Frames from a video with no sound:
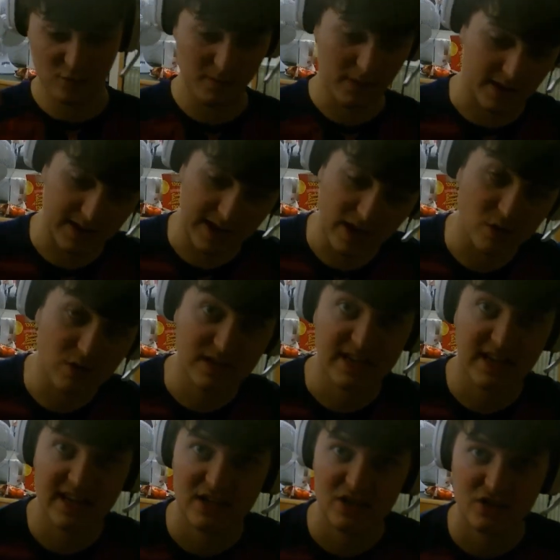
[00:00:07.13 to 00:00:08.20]
my accounting
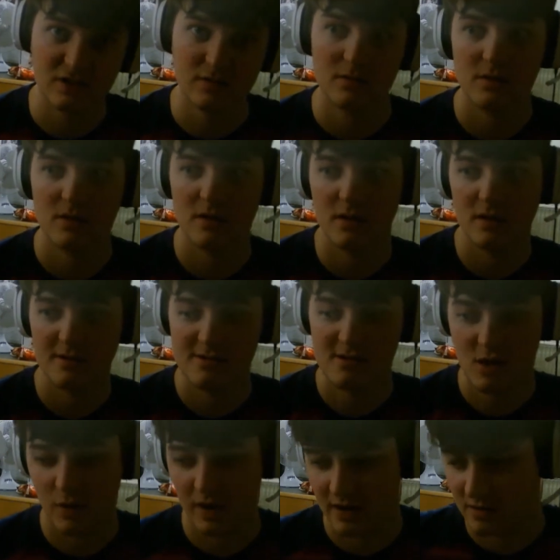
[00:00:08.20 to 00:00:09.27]
lecture, so
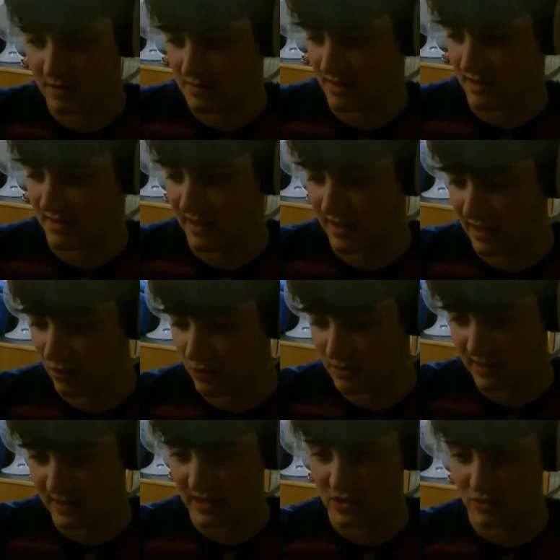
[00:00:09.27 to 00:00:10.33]
I understand the accounting
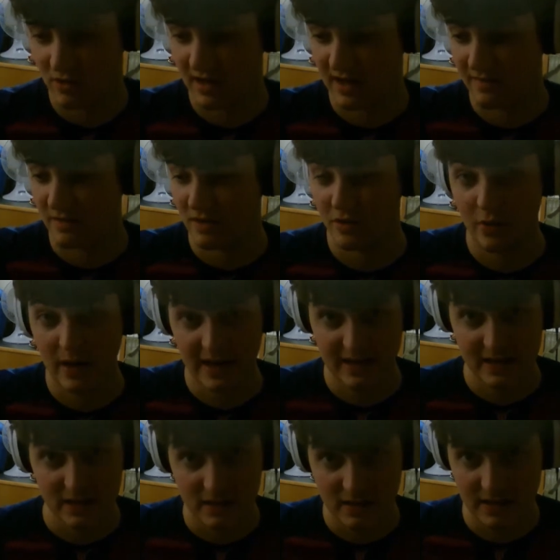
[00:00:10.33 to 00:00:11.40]
lecture I have to do
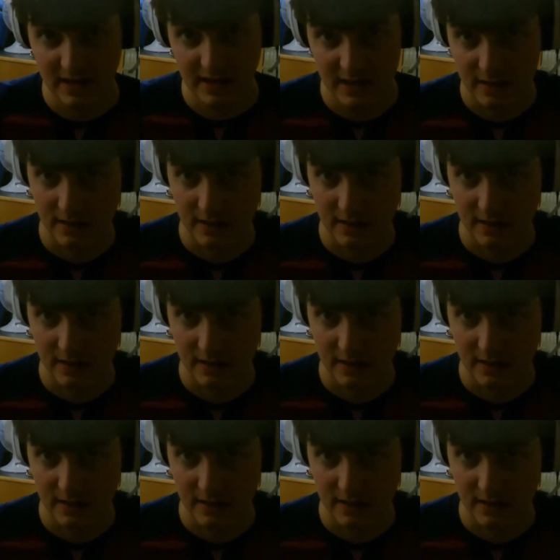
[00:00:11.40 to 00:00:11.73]
later today.